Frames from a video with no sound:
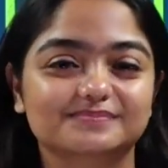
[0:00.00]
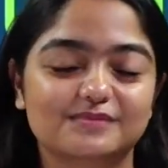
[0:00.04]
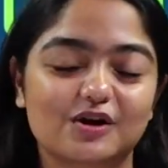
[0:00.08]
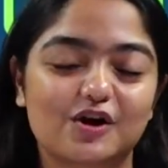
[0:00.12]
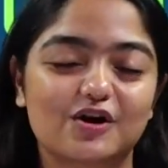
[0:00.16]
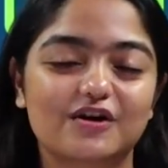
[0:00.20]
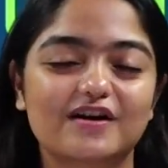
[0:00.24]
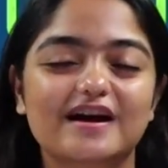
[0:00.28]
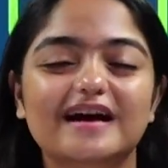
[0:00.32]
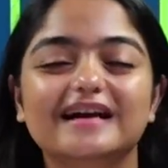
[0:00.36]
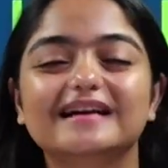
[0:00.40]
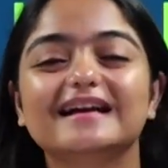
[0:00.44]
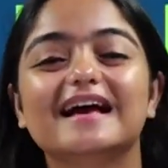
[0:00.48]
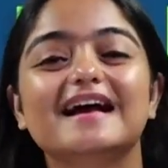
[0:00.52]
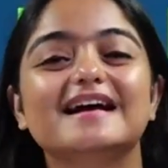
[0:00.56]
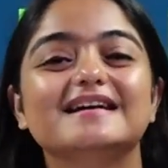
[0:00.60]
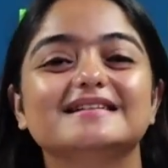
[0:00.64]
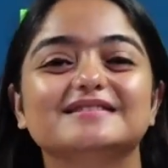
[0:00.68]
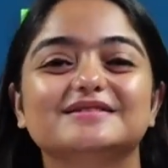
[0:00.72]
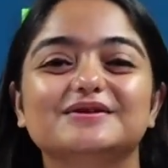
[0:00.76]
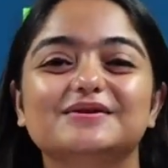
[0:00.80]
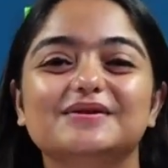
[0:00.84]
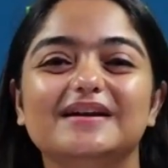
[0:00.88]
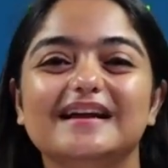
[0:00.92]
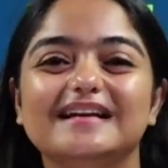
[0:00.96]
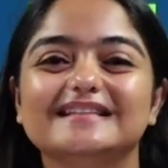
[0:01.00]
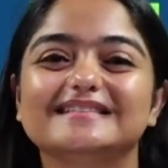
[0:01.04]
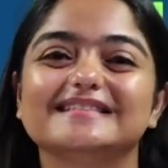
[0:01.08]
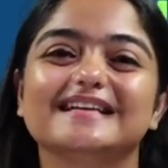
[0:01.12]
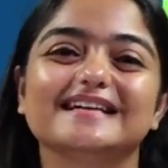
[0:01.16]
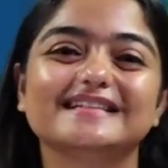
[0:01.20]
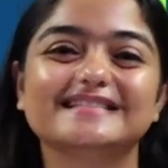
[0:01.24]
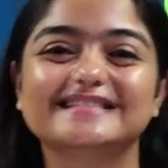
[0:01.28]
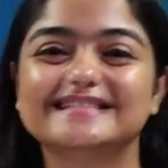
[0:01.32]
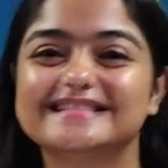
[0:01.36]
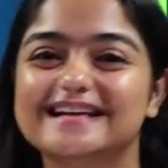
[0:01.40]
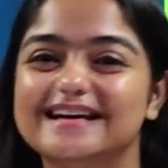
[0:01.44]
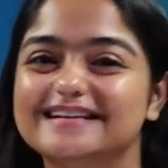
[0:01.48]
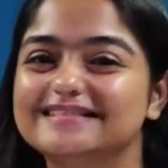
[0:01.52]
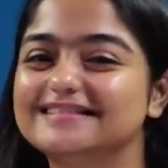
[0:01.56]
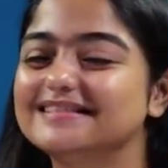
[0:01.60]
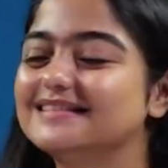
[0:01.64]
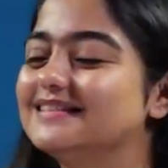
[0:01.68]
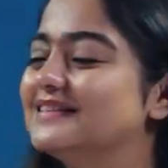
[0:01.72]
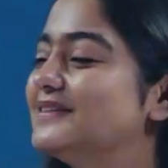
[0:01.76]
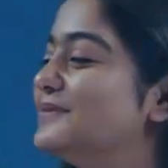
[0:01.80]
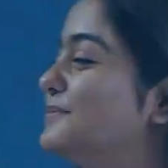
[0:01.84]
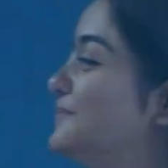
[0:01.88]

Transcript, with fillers: alright? So let's get started.